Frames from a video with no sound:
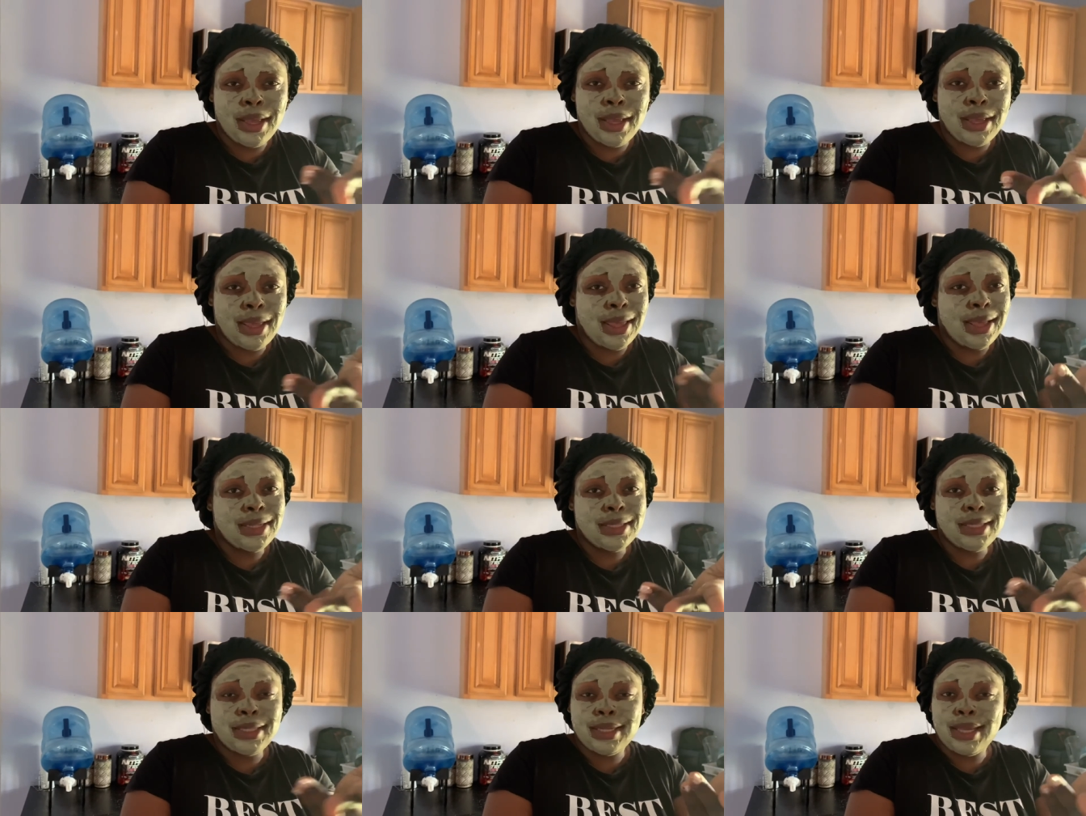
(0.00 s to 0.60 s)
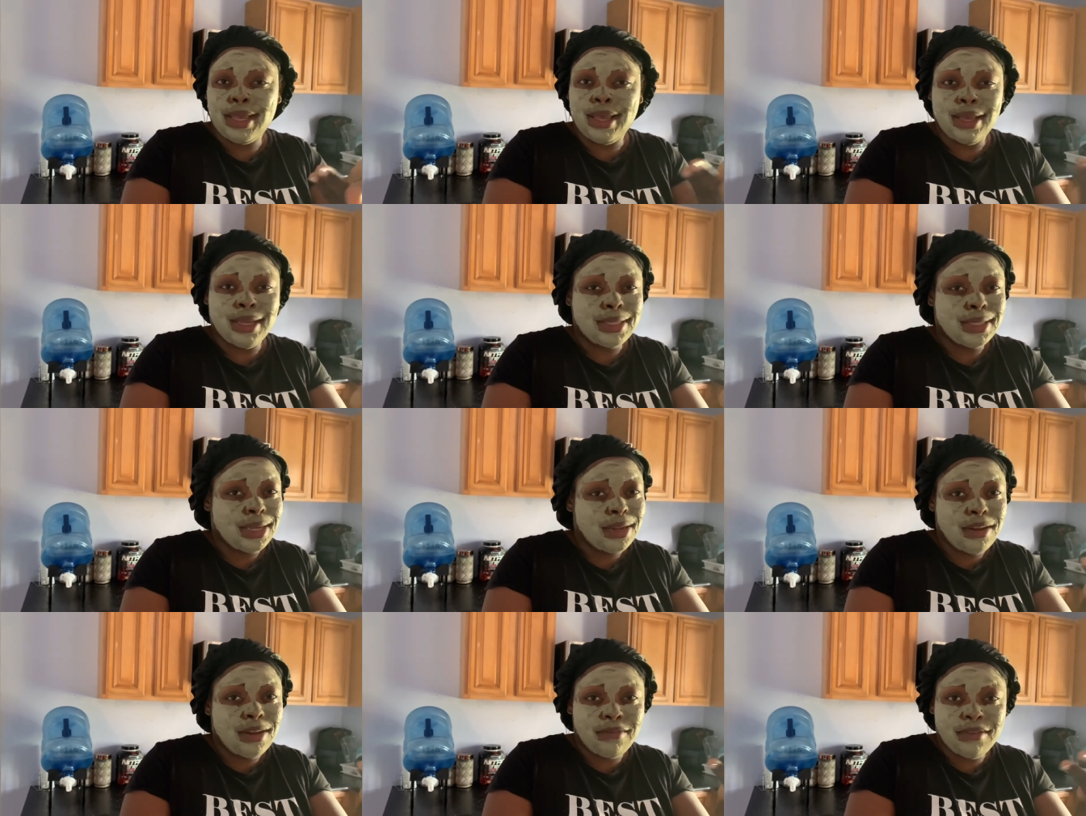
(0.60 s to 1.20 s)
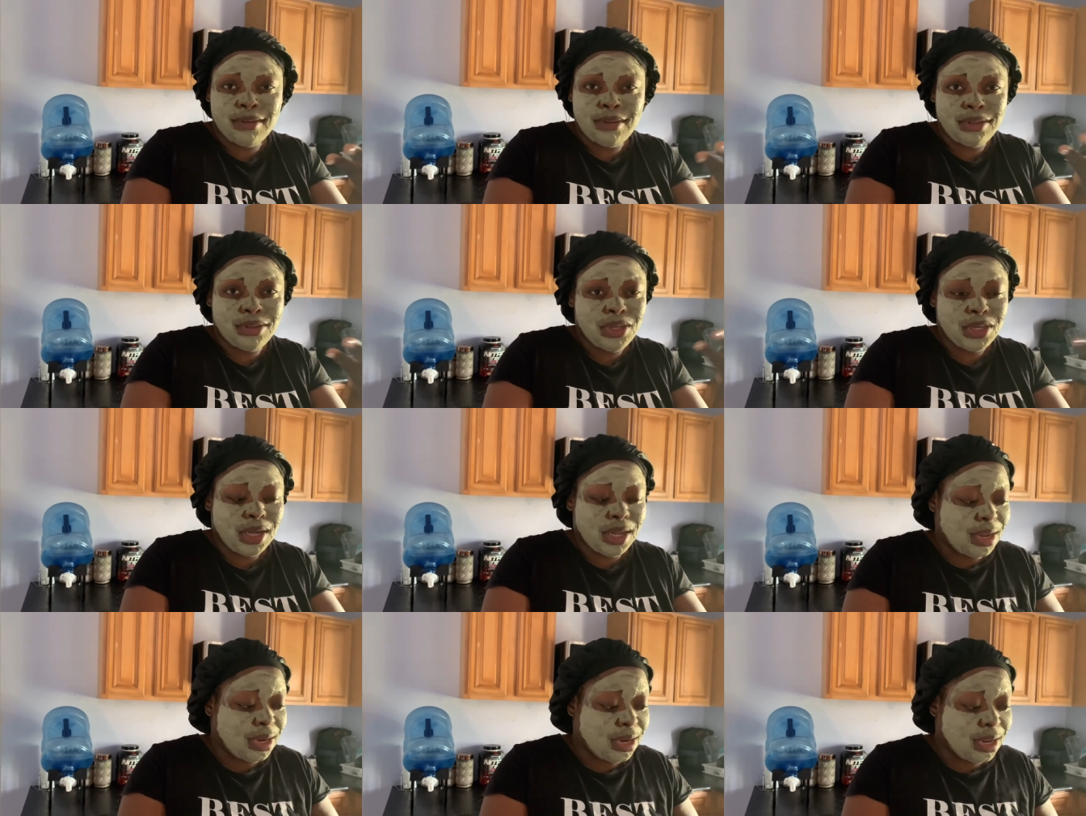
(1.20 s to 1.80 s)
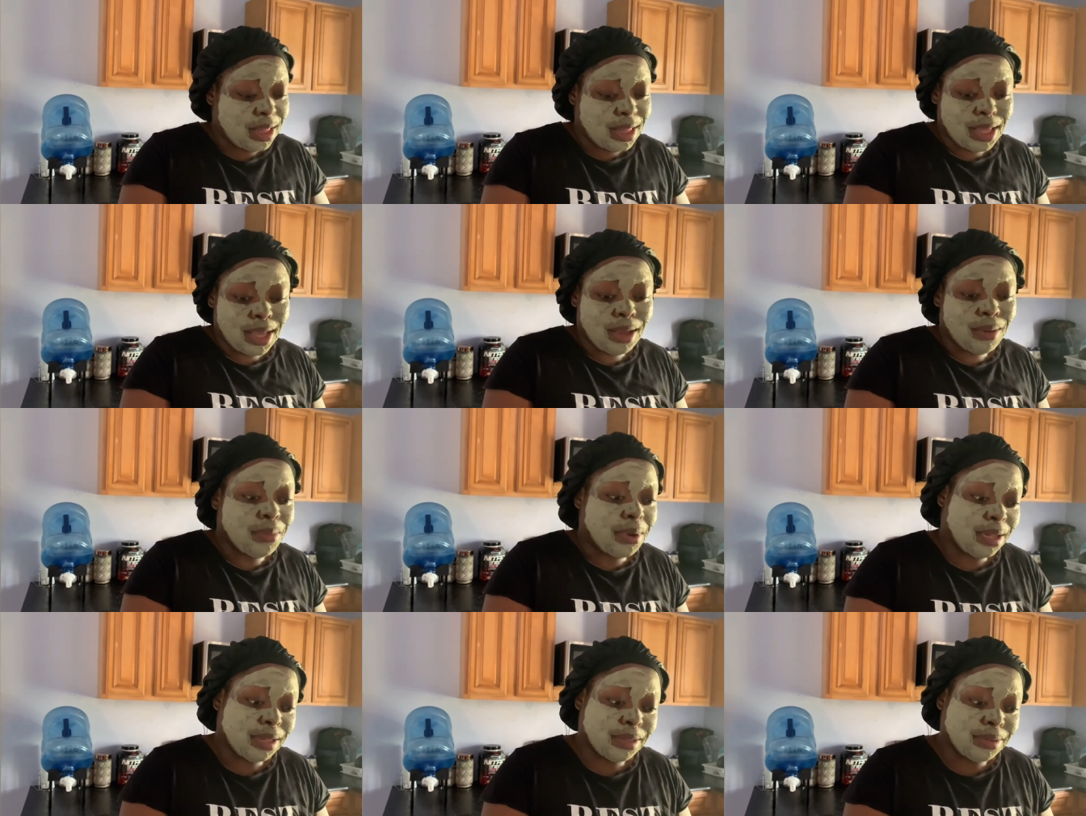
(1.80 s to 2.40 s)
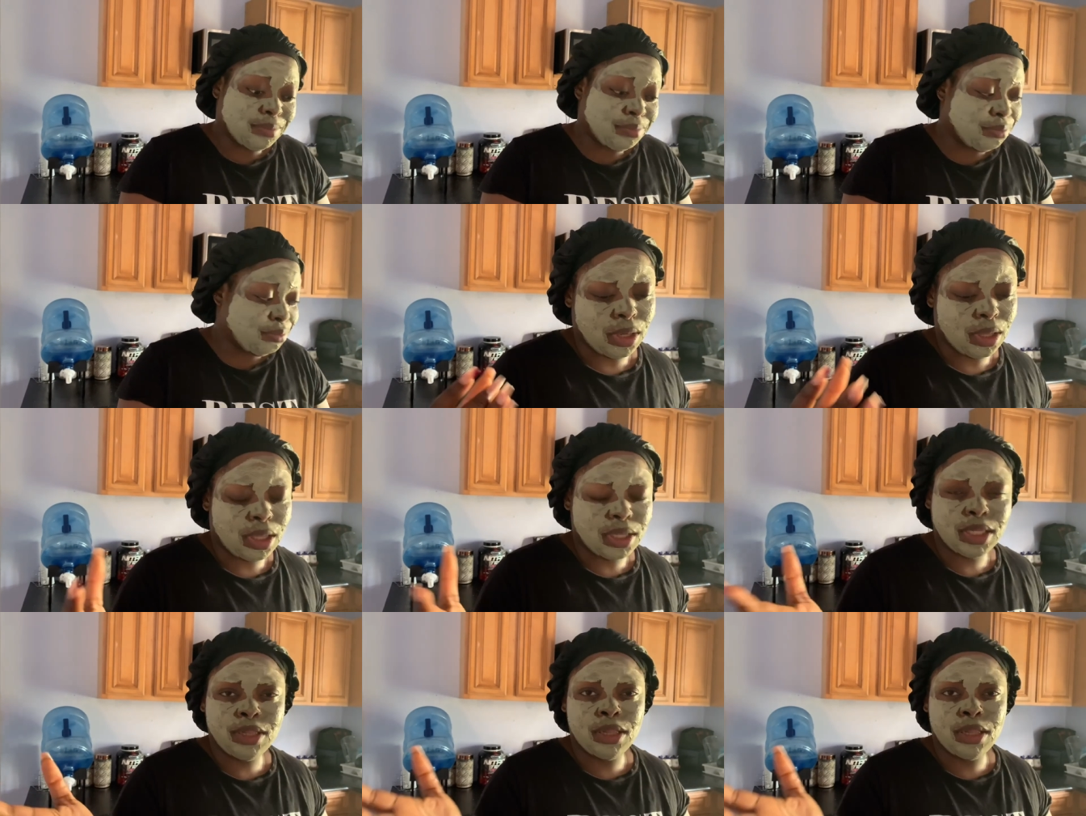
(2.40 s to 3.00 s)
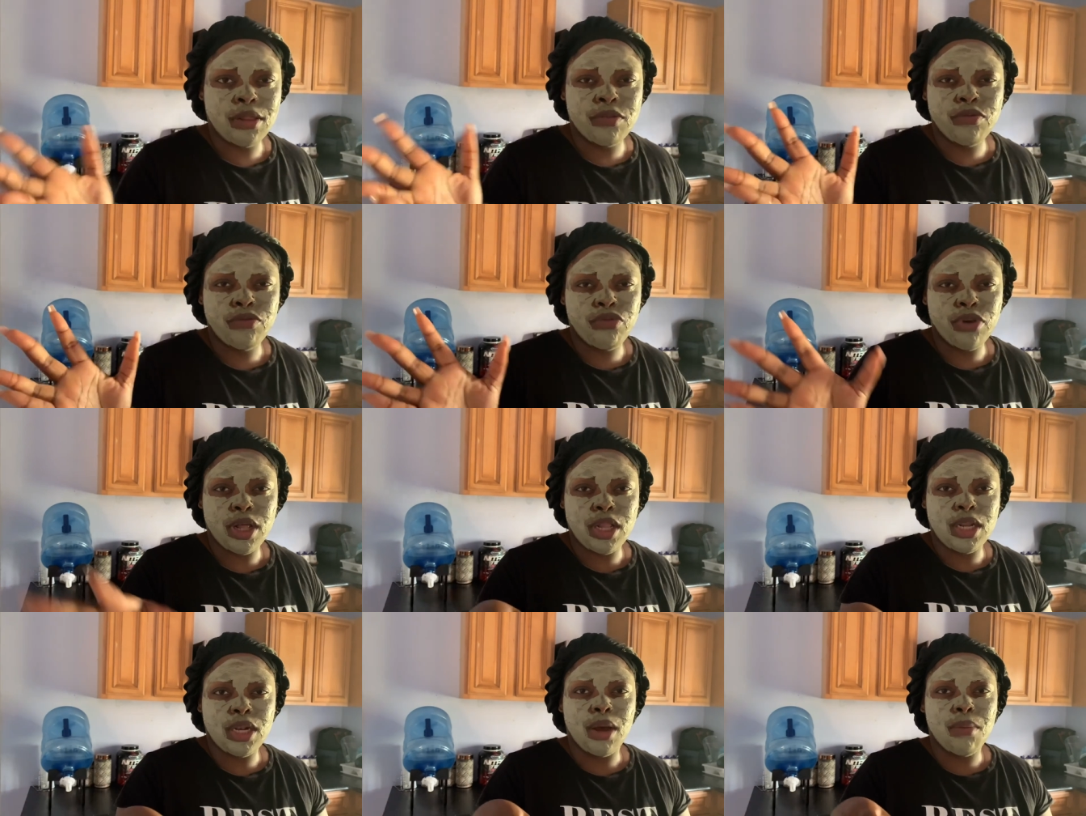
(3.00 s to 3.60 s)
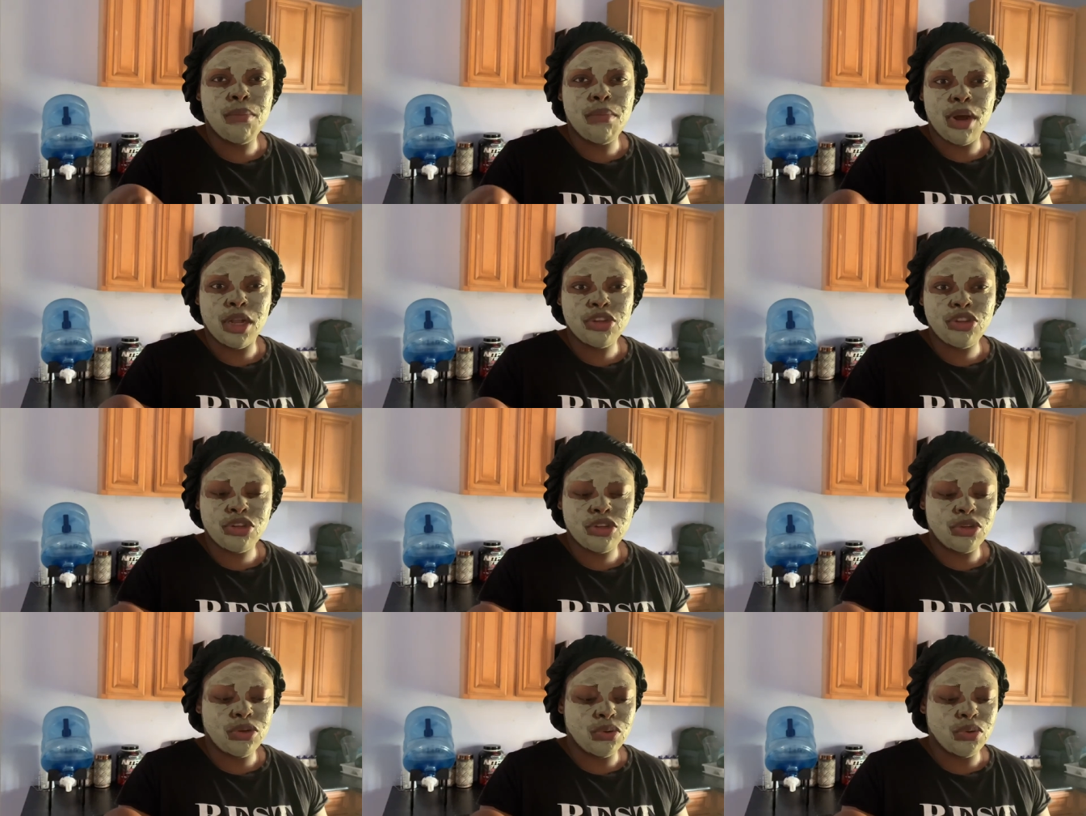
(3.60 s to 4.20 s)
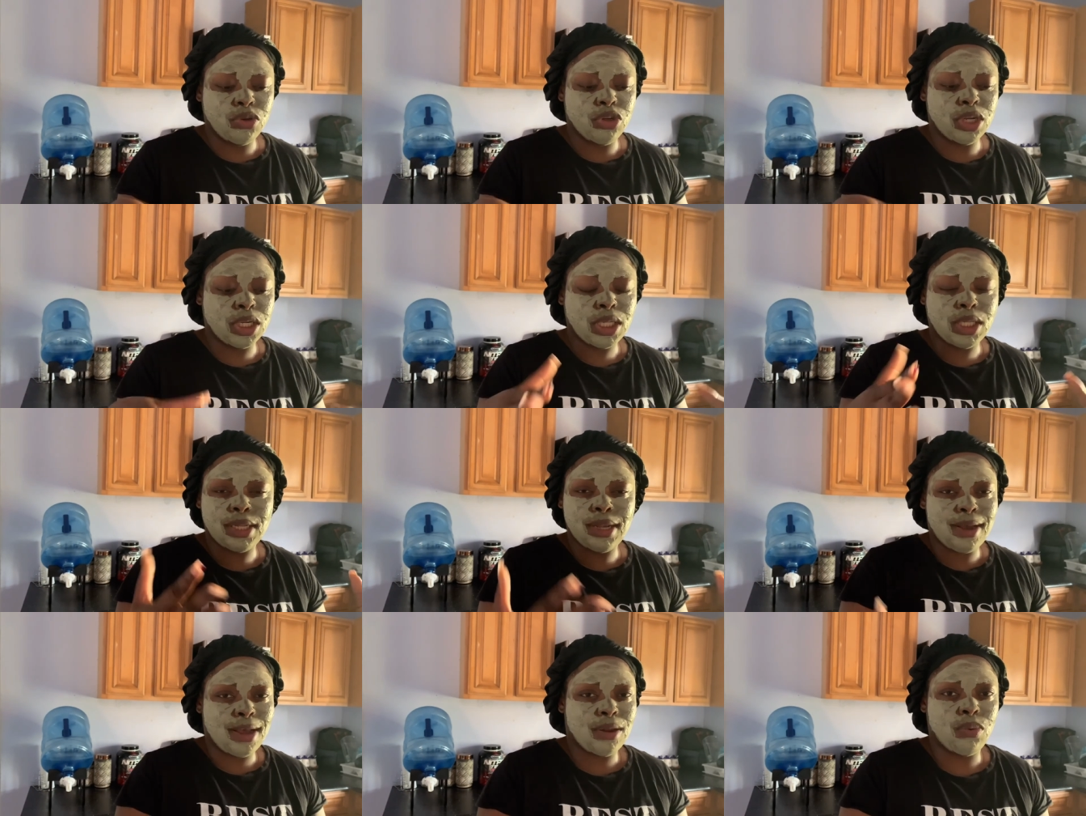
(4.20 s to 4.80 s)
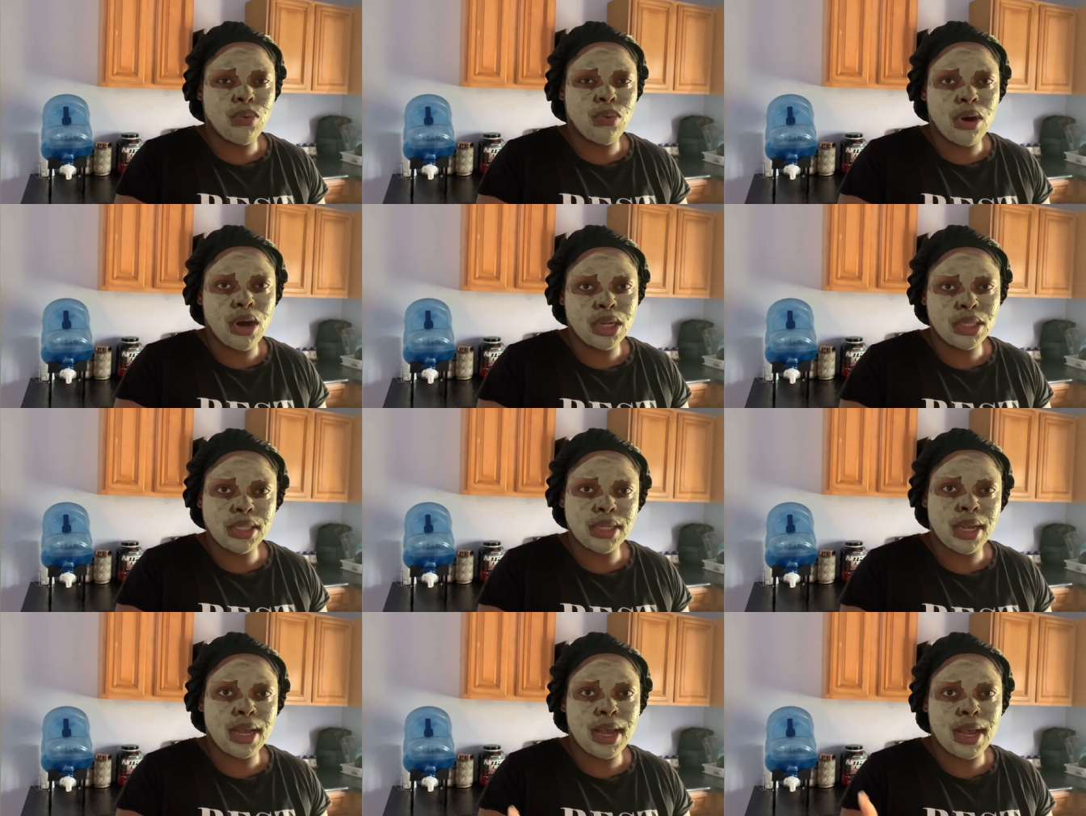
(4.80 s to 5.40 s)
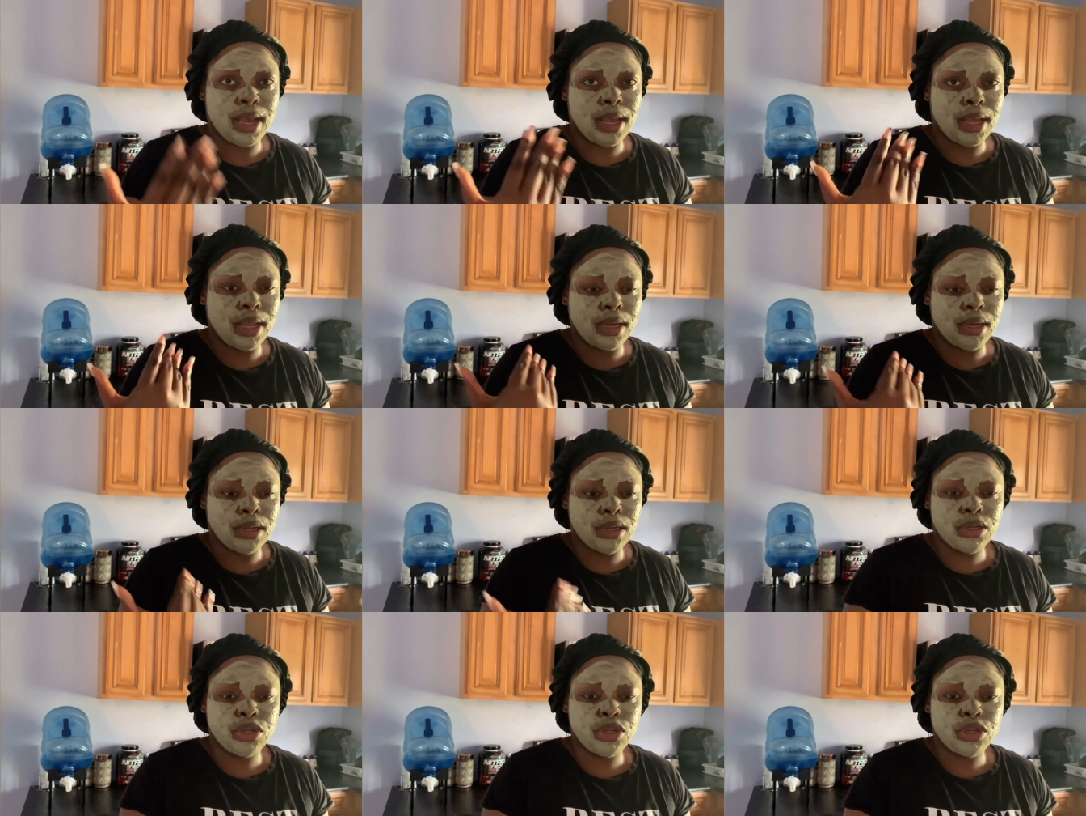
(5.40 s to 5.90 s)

can't, can't say i never teach y'all anything but there's really not much to do just to add water and